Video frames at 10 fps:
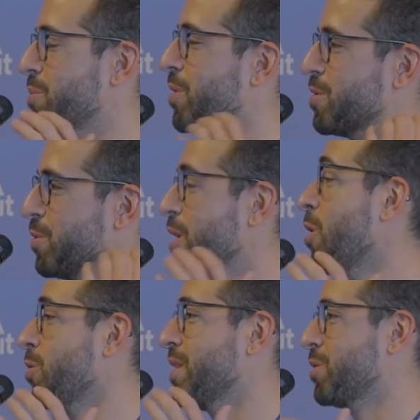because we
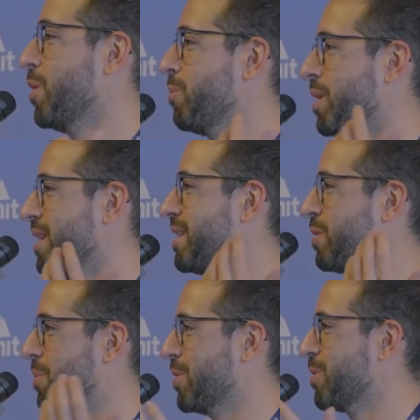know that you have been in the
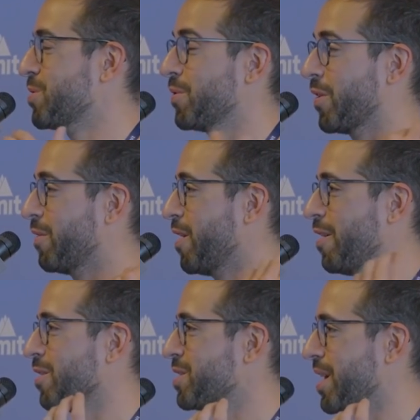crypto industry for a very
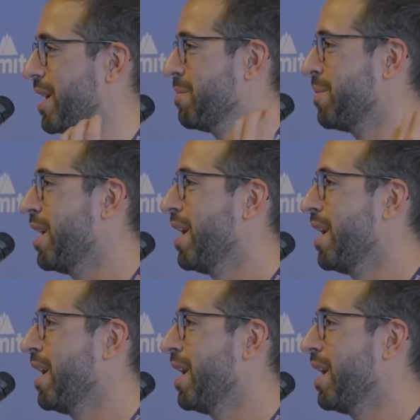long time.